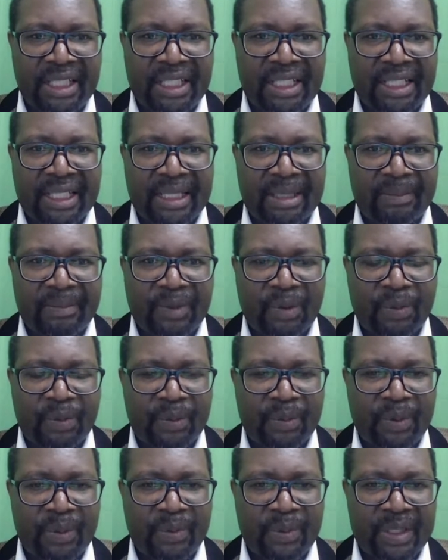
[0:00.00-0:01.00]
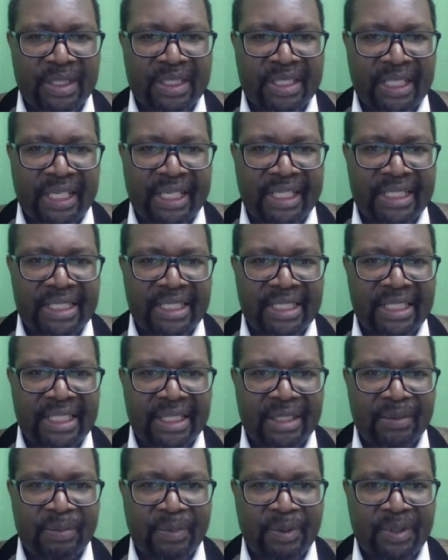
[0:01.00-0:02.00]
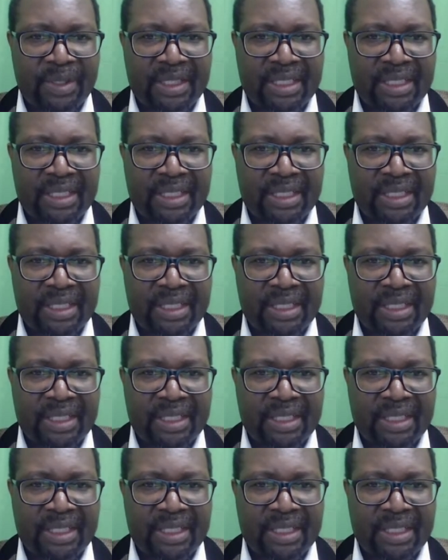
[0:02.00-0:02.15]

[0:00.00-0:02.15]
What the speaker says: We cite the